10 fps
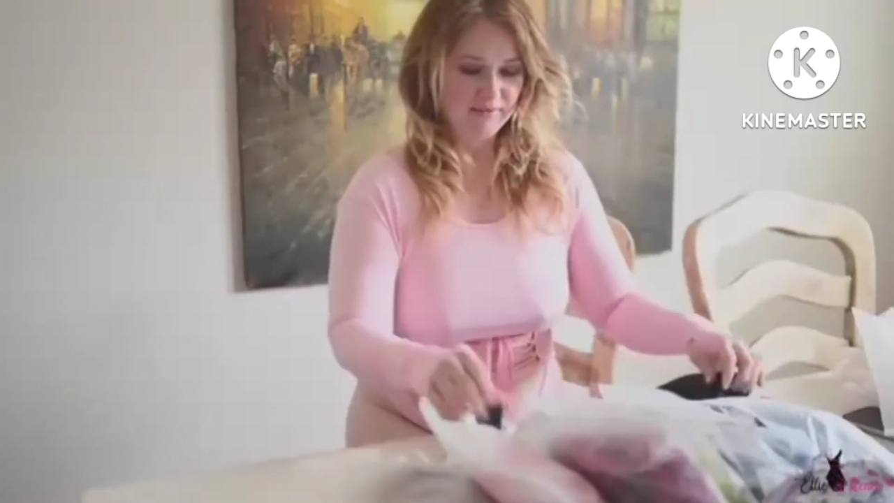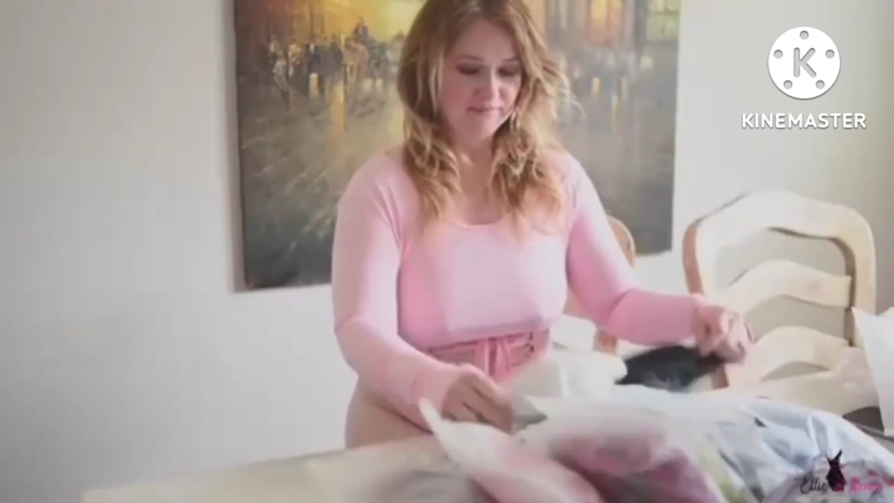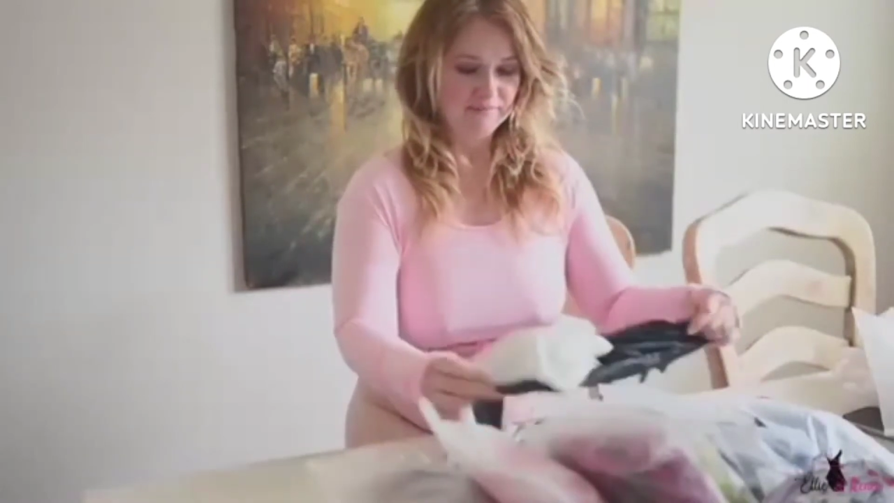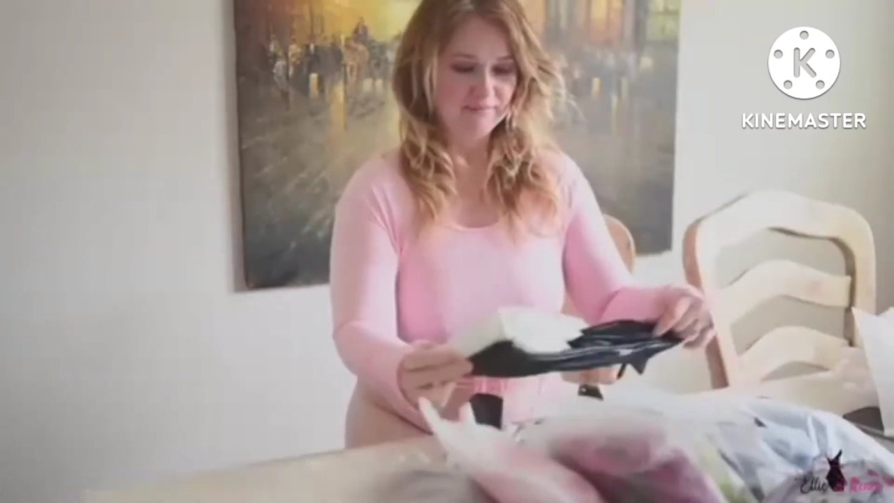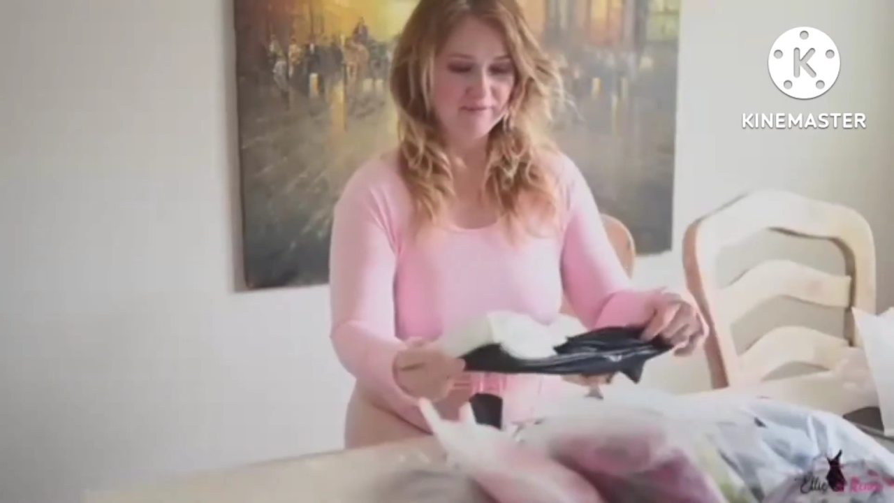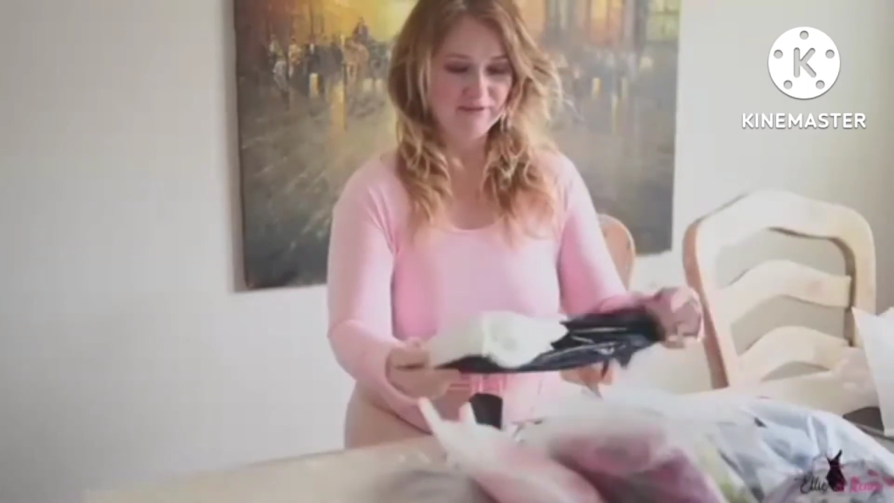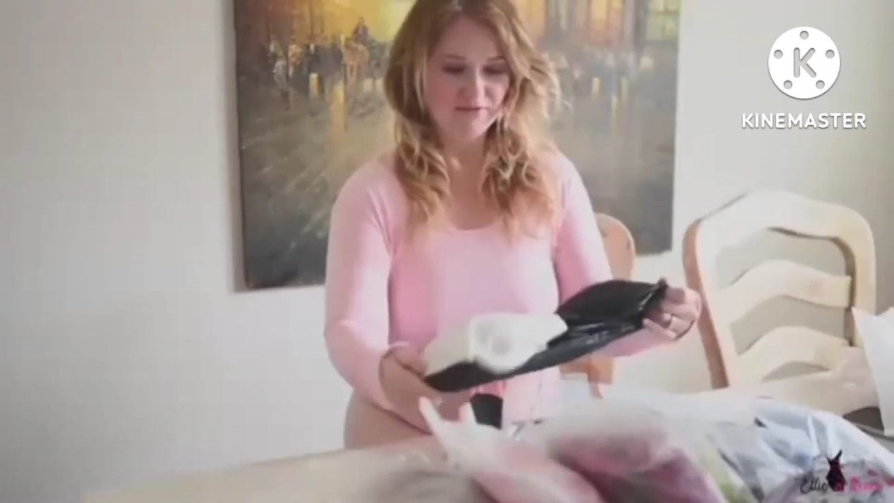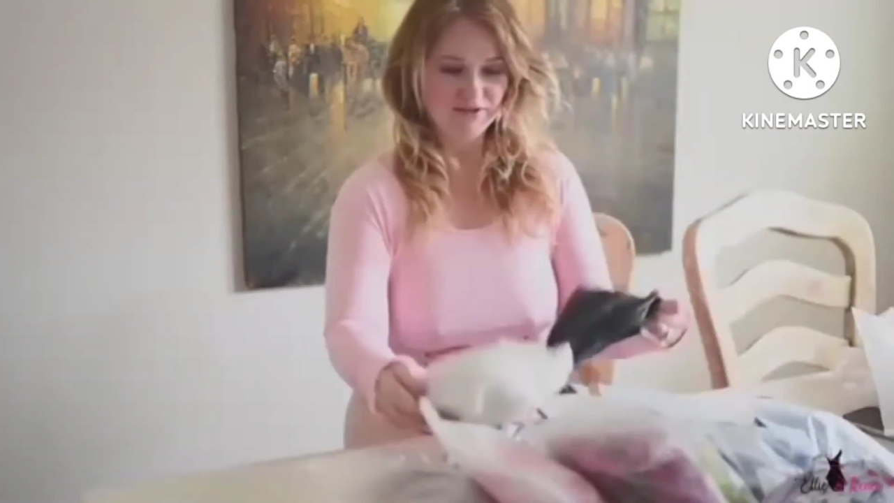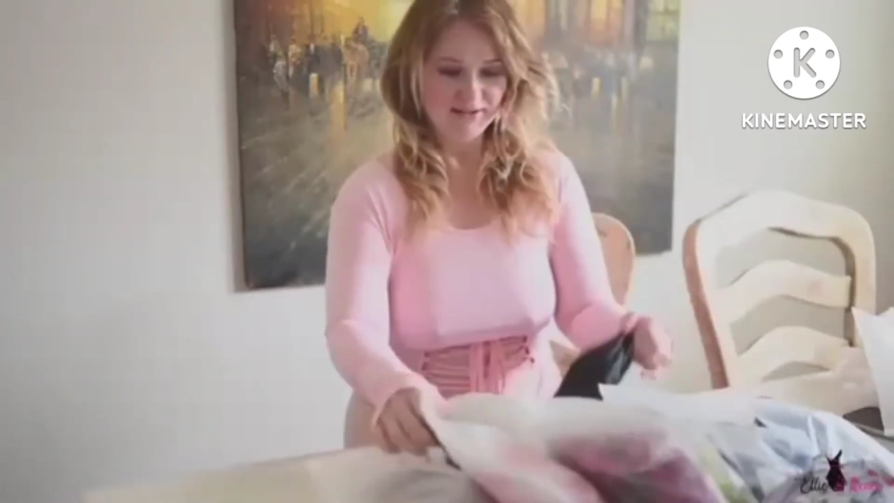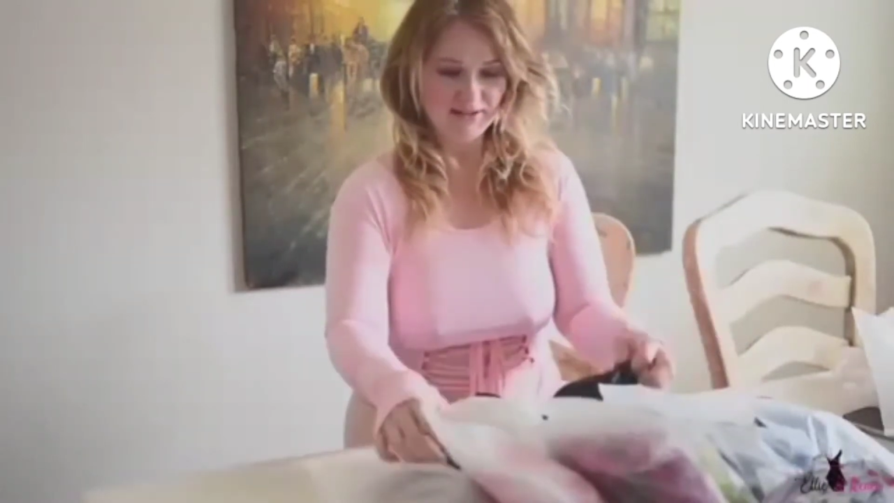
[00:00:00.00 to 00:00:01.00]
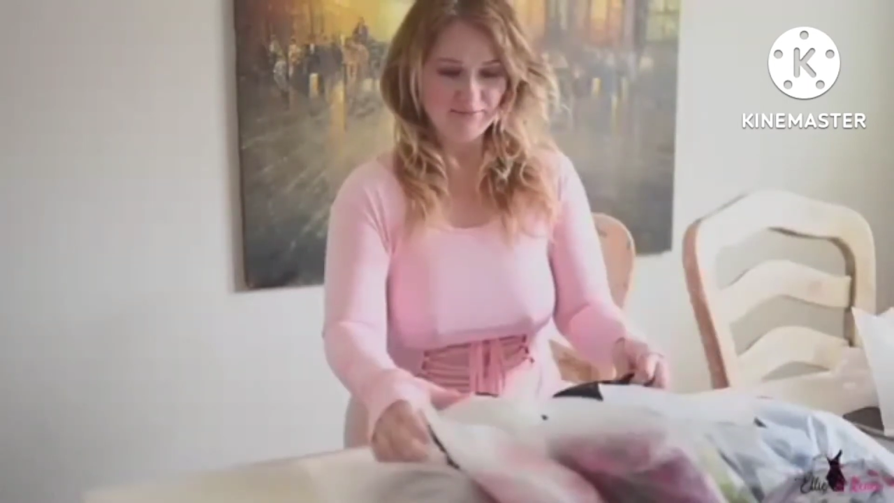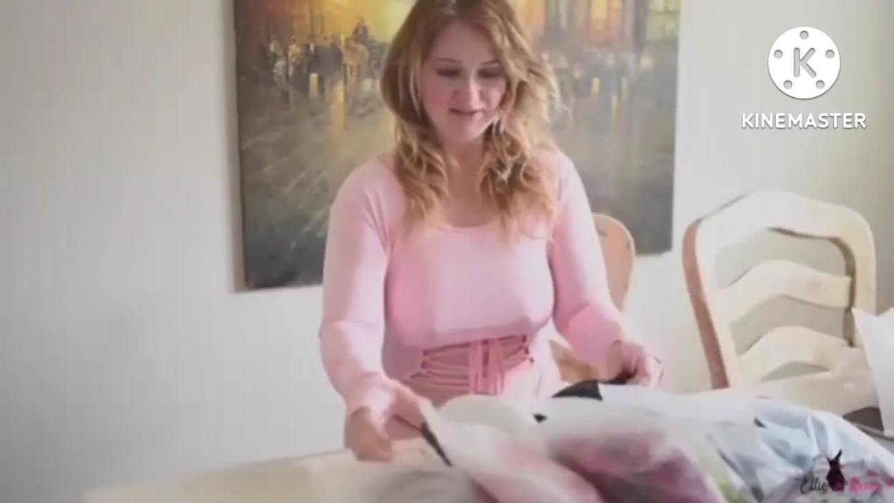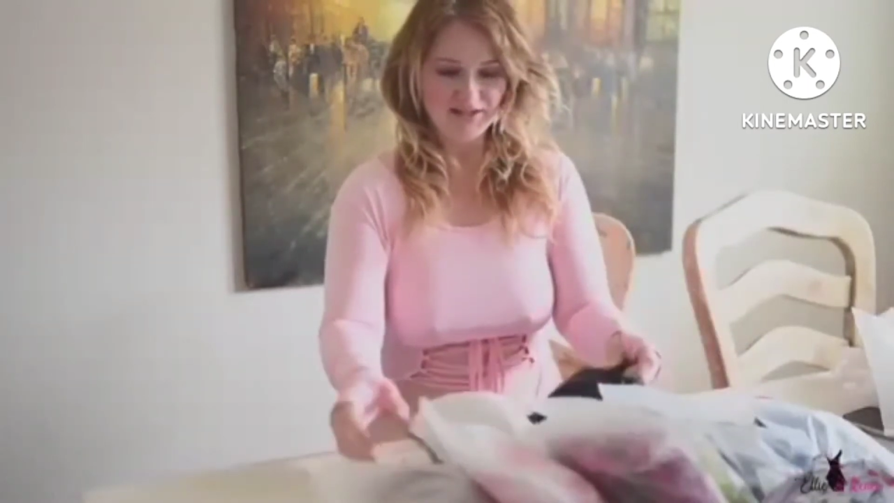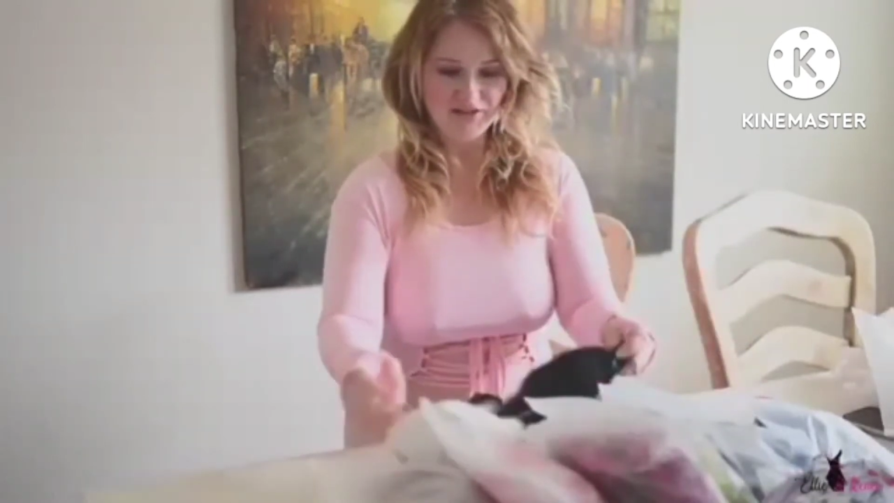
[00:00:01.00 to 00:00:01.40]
I guess you would call it